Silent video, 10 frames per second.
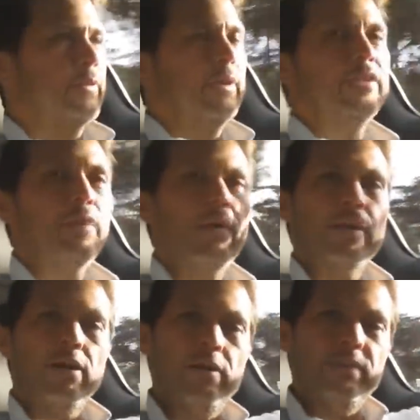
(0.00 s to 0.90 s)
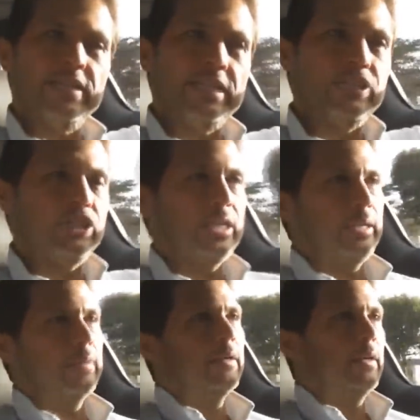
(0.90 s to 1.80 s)
Reason why we call them the
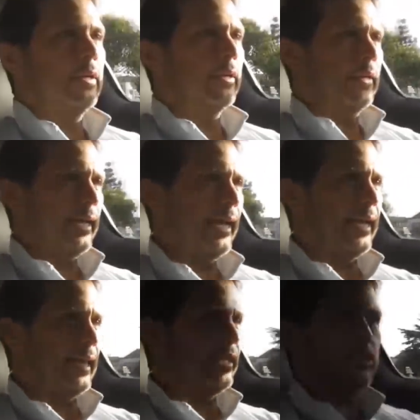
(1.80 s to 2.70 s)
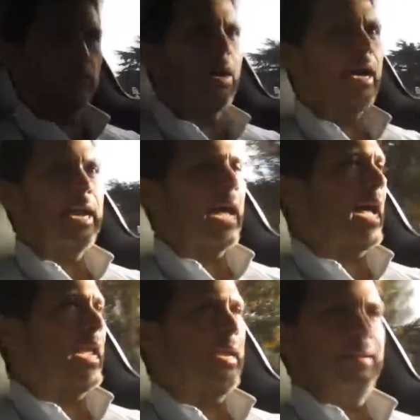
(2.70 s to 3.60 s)
DG, okay? And this is why
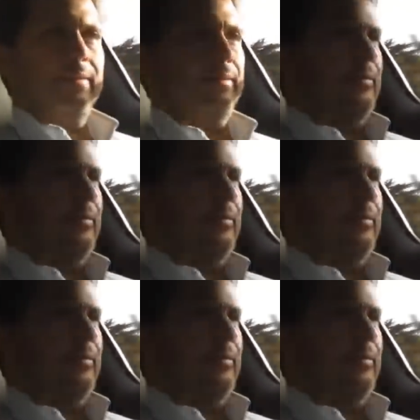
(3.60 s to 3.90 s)
I